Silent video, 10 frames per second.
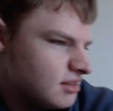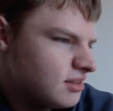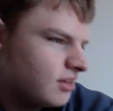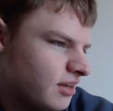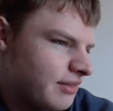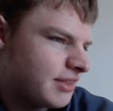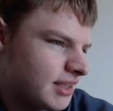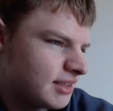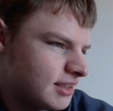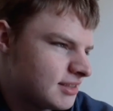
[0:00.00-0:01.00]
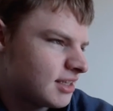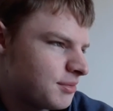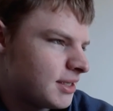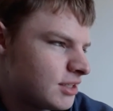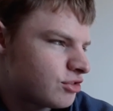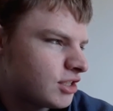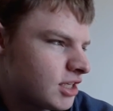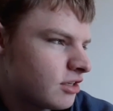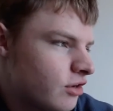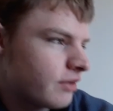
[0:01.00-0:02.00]
not everything is going to be
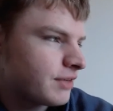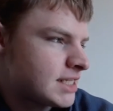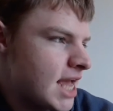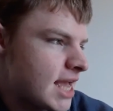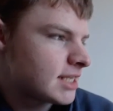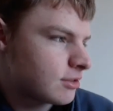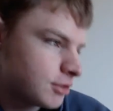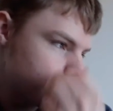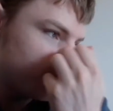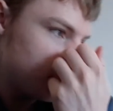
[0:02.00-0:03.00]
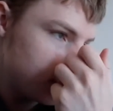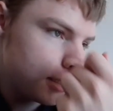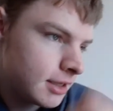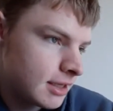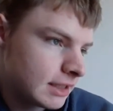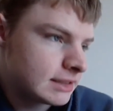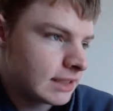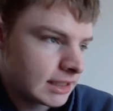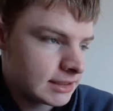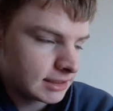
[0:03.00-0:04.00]
interesting, not every day is going to be
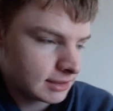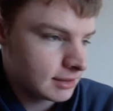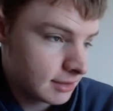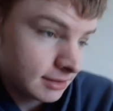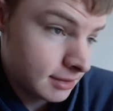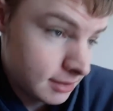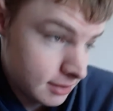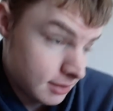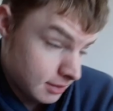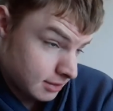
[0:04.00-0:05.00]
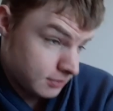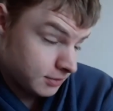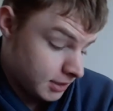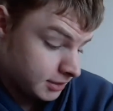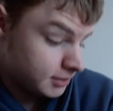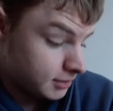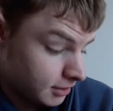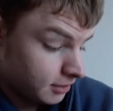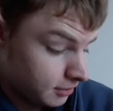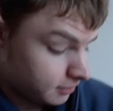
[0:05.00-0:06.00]
exciting, and all that,
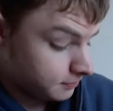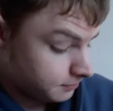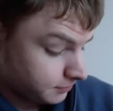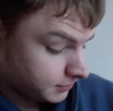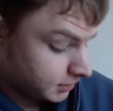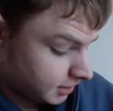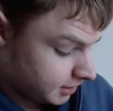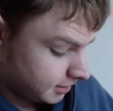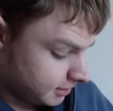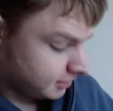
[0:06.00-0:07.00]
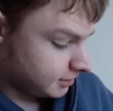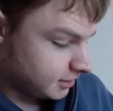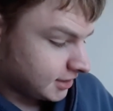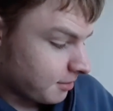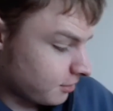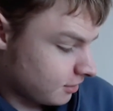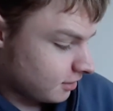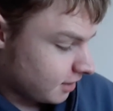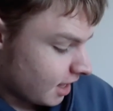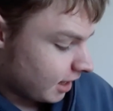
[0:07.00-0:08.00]
so, just accept what you
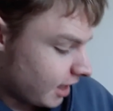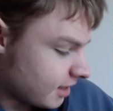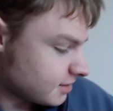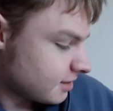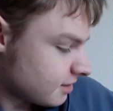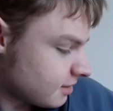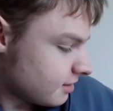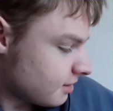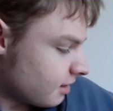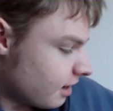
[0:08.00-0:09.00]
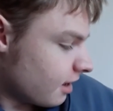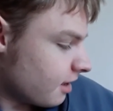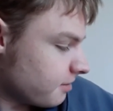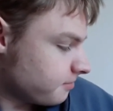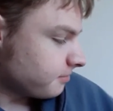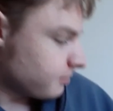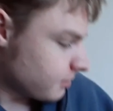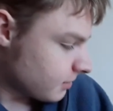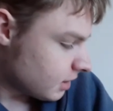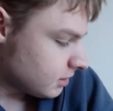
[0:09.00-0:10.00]
can get, I guess. So
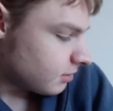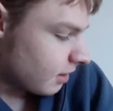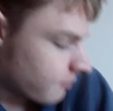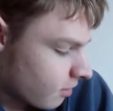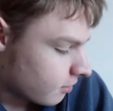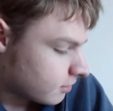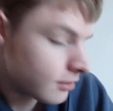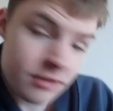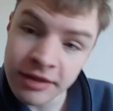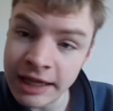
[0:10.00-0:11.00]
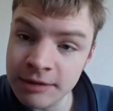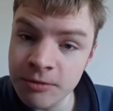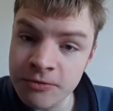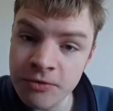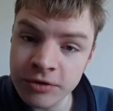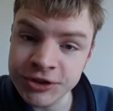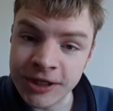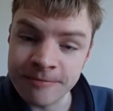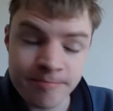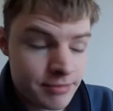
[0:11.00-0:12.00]
without further ado, thank you all for
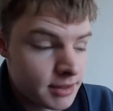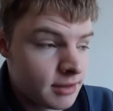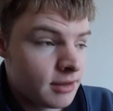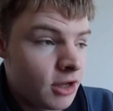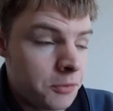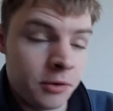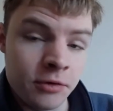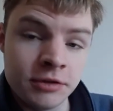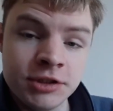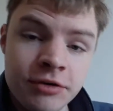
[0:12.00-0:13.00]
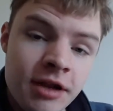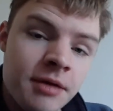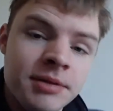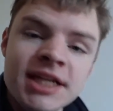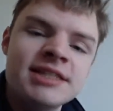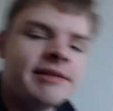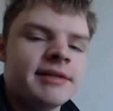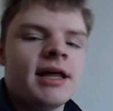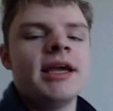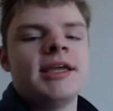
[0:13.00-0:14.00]
watching. Hope you all enjoyed. Please leave
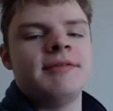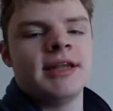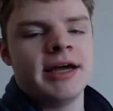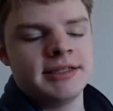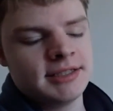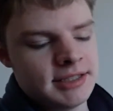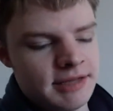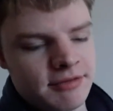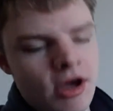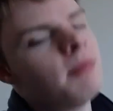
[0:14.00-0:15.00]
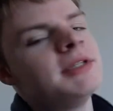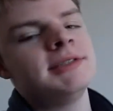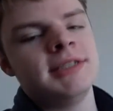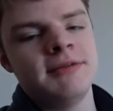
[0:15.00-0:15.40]
a like if you liked, leave a comment